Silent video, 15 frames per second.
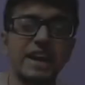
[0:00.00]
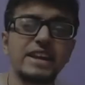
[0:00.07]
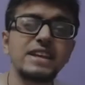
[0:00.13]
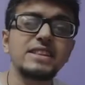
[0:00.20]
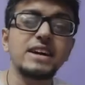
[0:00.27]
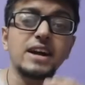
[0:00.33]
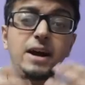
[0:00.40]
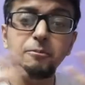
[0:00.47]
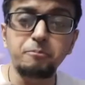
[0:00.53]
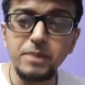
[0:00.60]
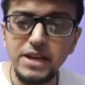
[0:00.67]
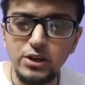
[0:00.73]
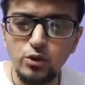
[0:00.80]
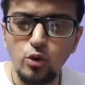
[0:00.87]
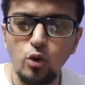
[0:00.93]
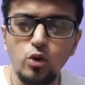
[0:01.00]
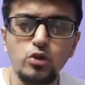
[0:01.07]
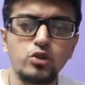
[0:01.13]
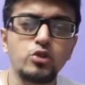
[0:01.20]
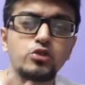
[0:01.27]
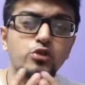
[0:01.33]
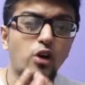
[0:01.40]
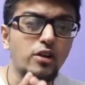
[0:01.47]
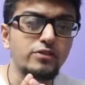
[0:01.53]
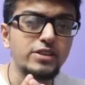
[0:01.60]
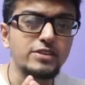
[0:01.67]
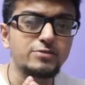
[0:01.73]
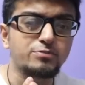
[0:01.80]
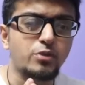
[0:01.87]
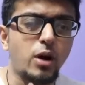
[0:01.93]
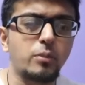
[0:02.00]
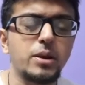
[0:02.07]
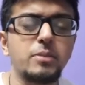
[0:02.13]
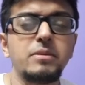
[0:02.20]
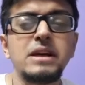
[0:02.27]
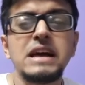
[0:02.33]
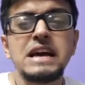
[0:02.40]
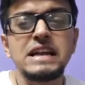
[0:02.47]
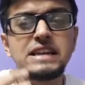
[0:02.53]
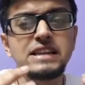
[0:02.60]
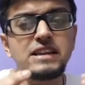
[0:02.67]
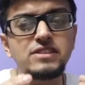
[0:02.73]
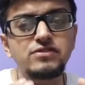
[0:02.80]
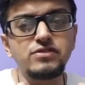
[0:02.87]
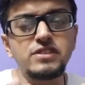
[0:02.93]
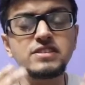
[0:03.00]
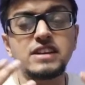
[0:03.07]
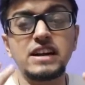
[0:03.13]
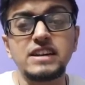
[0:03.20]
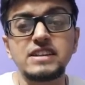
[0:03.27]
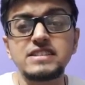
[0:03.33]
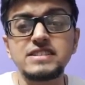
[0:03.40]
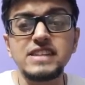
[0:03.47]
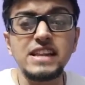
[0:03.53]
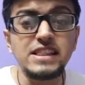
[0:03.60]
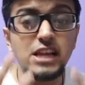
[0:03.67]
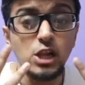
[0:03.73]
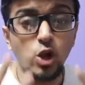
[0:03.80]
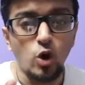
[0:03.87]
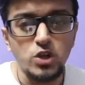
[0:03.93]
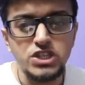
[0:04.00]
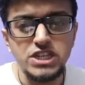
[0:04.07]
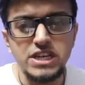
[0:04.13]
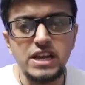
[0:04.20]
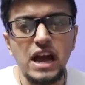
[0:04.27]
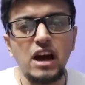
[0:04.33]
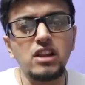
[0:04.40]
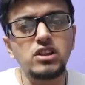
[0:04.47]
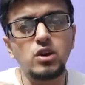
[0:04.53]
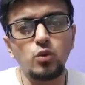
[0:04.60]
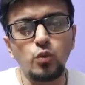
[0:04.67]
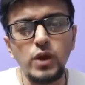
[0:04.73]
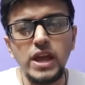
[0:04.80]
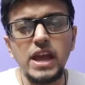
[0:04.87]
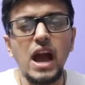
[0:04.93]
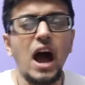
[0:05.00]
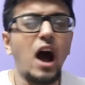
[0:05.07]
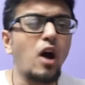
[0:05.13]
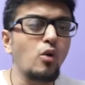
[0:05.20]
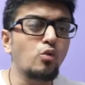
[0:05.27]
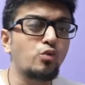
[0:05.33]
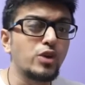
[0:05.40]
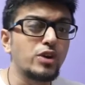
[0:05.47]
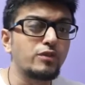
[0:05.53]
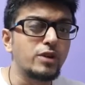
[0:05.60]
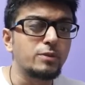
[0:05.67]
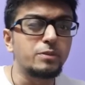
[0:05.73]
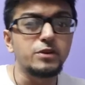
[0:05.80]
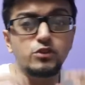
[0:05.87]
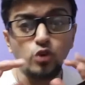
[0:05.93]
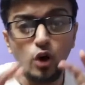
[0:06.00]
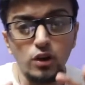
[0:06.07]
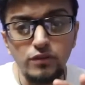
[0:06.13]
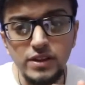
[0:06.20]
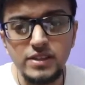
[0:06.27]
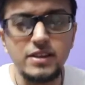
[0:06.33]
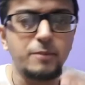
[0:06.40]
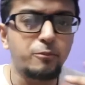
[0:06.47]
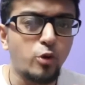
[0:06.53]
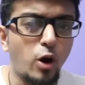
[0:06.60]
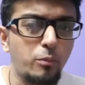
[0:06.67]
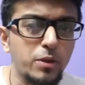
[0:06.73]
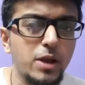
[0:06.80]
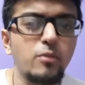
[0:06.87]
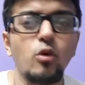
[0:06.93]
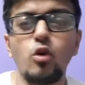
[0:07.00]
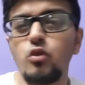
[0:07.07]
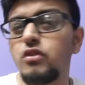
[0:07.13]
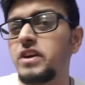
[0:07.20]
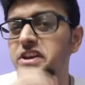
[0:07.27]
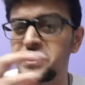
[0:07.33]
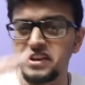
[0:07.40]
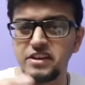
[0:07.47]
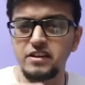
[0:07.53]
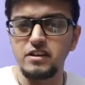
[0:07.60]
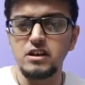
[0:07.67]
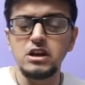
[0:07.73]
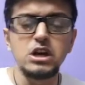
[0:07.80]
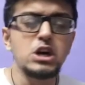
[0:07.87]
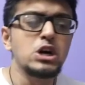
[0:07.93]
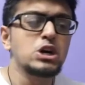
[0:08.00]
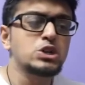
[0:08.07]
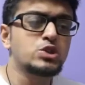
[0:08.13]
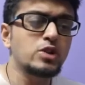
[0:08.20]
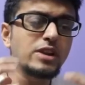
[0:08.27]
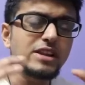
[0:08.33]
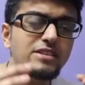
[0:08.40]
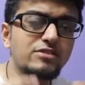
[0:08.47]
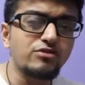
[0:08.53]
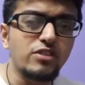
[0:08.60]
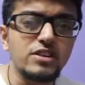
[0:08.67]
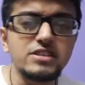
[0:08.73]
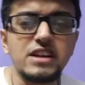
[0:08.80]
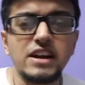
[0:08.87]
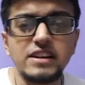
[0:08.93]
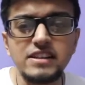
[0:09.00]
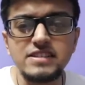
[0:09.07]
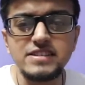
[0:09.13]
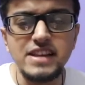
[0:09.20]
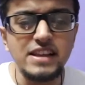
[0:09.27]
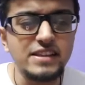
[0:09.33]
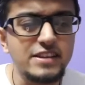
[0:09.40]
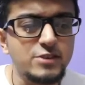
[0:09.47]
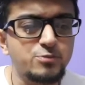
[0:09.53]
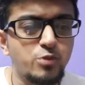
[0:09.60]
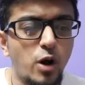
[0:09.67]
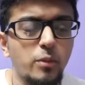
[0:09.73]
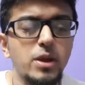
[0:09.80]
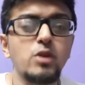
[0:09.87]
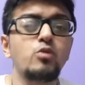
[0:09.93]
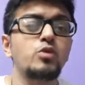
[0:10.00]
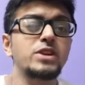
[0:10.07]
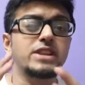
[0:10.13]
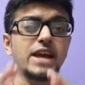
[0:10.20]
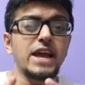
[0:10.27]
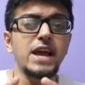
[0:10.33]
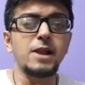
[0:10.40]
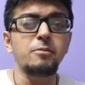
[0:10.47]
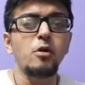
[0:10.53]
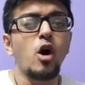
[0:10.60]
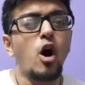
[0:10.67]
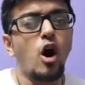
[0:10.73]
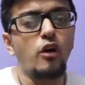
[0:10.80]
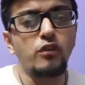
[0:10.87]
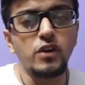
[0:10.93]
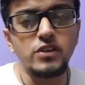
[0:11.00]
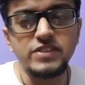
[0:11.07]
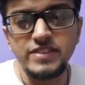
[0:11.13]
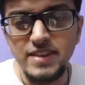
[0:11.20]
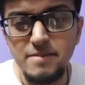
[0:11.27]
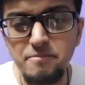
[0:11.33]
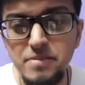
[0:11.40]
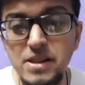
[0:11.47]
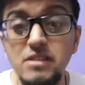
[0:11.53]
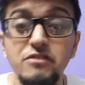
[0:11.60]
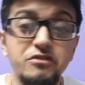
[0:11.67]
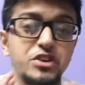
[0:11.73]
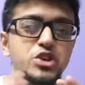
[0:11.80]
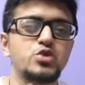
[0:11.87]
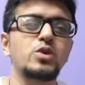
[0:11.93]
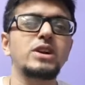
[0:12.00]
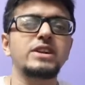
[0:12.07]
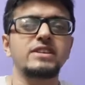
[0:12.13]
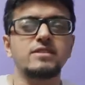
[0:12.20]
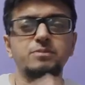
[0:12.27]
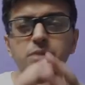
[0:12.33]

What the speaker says: and writing the complete code to solve this problem, let's first understand the logic and the way how we will be solving the problem over here. So let's first understand this problem with the help of our simple visual